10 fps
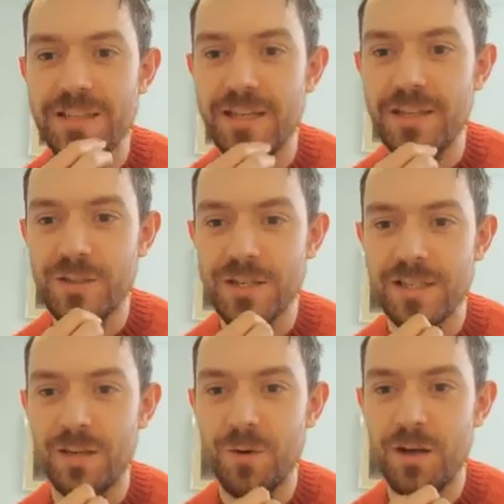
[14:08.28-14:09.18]
an
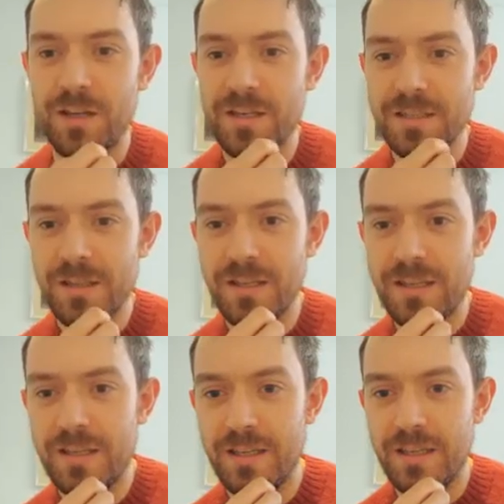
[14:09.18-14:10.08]
interesting word, because I
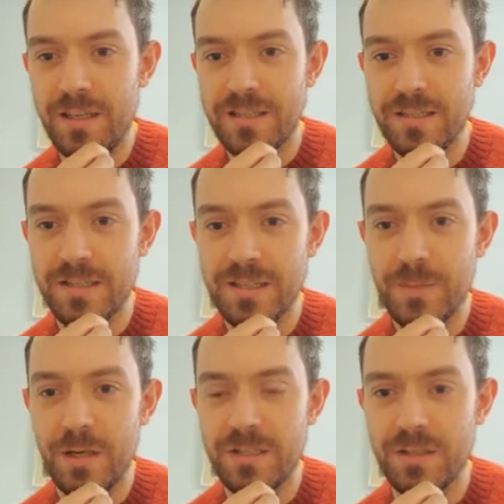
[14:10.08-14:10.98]
think it's
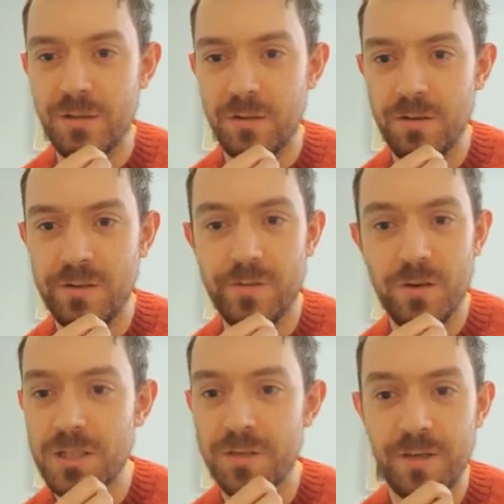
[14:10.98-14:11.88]
similar to the
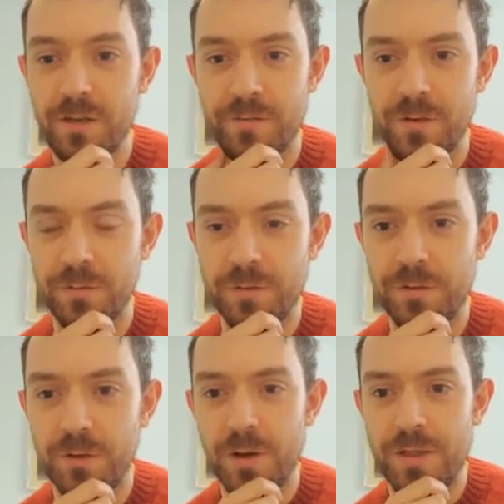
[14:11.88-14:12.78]
philosophy of a
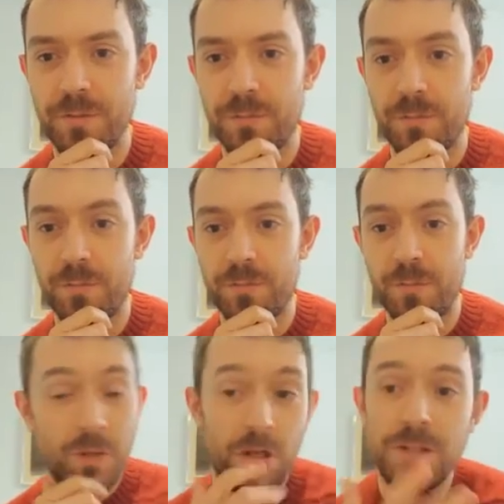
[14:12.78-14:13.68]
few other.
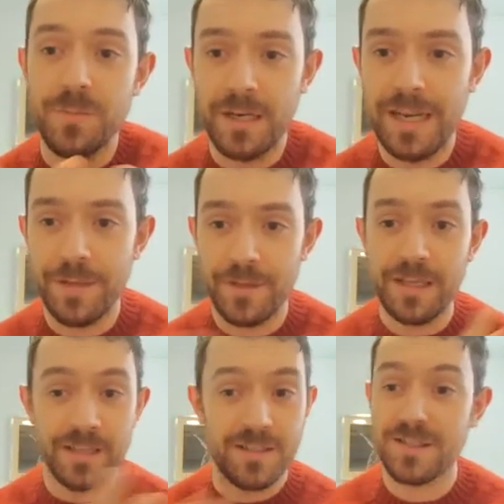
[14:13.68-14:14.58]
Well, ultimately, I
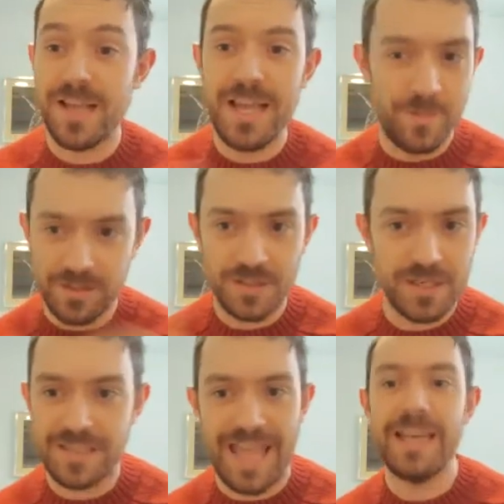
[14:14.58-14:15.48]
think it's the same as
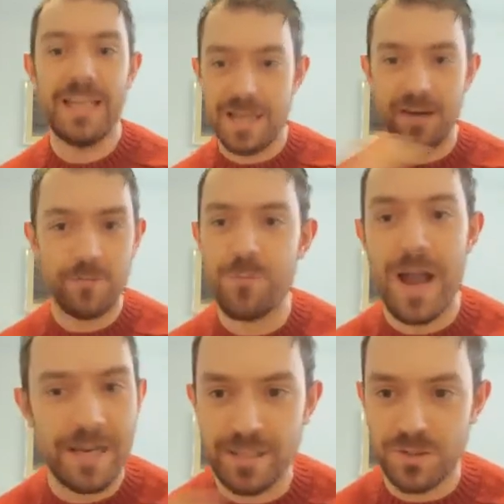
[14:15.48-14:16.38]
any kind of
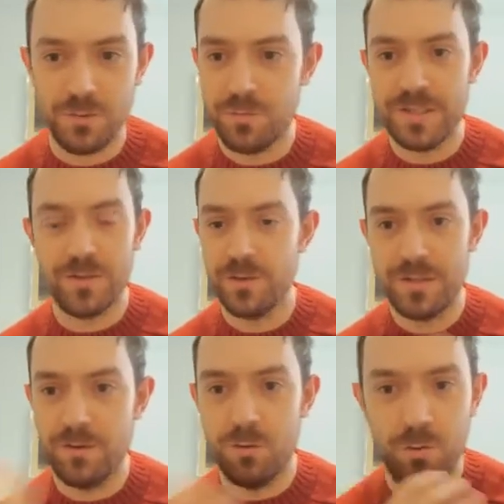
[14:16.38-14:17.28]
practice or
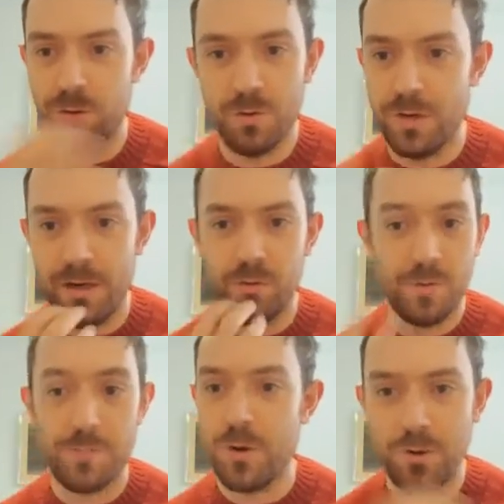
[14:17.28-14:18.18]
resource or
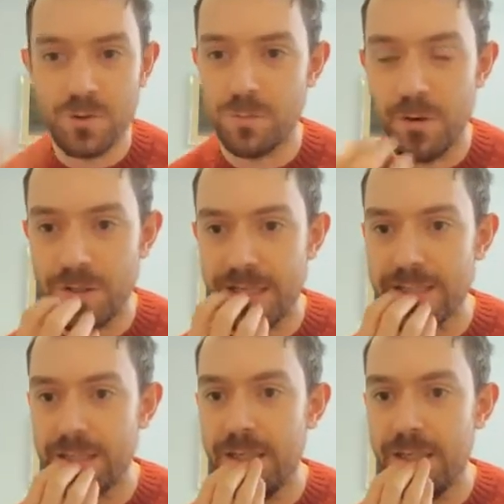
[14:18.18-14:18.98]
approach or process,